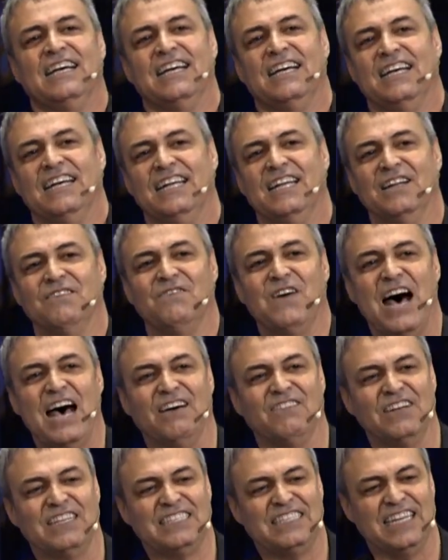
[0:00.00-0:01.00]
And the
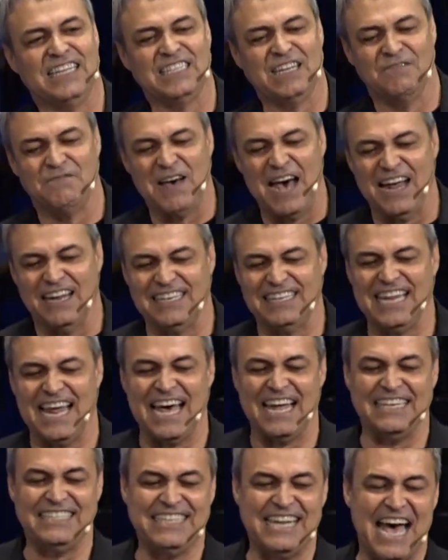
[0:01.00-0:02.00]
Bible says, about
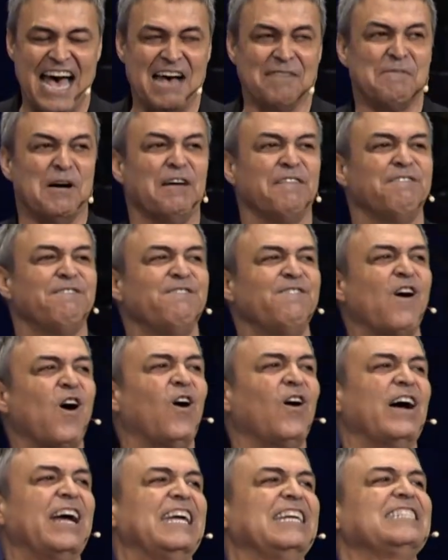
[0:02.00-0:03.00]
that time, a
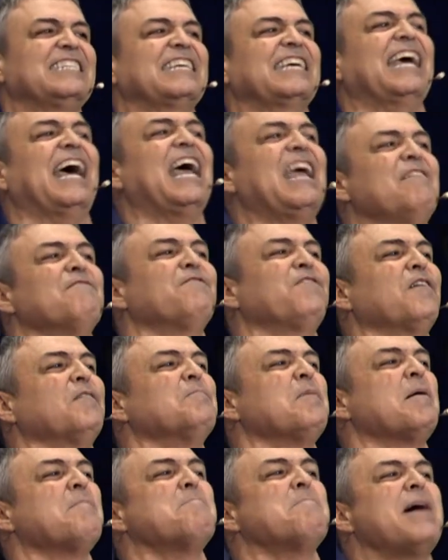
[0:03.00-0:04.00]
voice came from
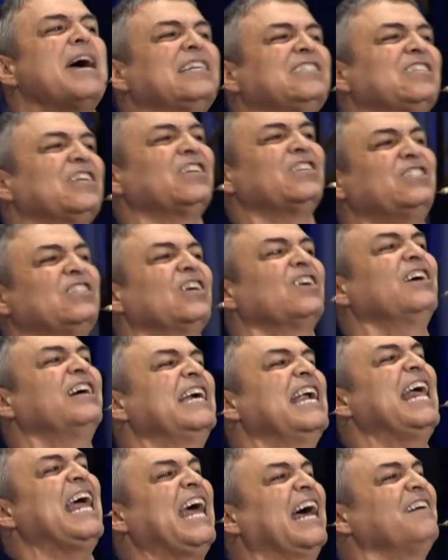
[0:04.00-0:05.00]
a messenger in
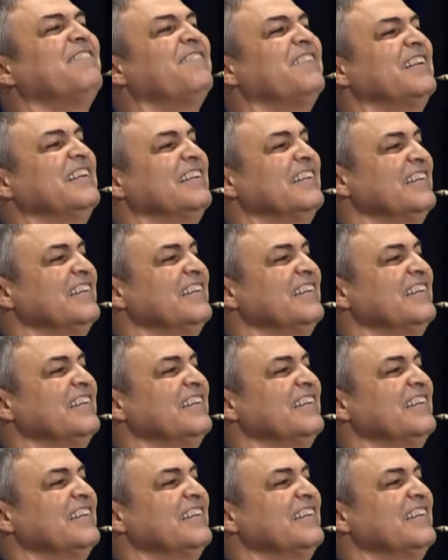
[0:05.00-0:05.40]
heaven